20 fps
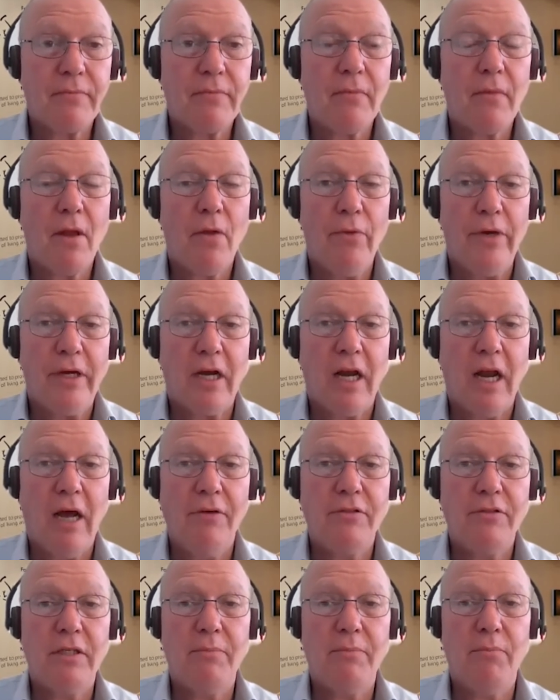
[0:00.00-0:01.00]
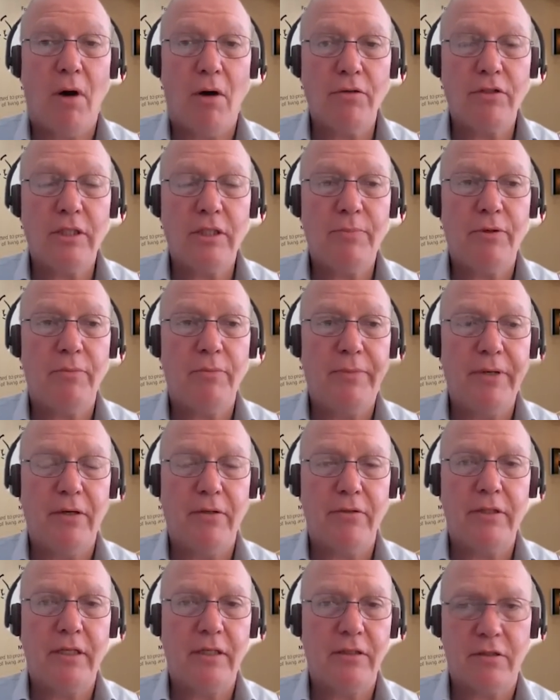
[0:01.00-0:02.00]
Wow. We're closing multiple
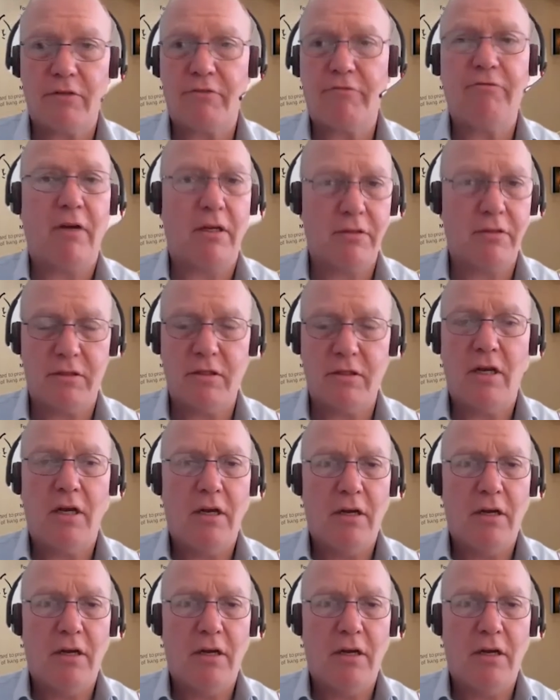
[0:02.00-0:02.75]
buildings across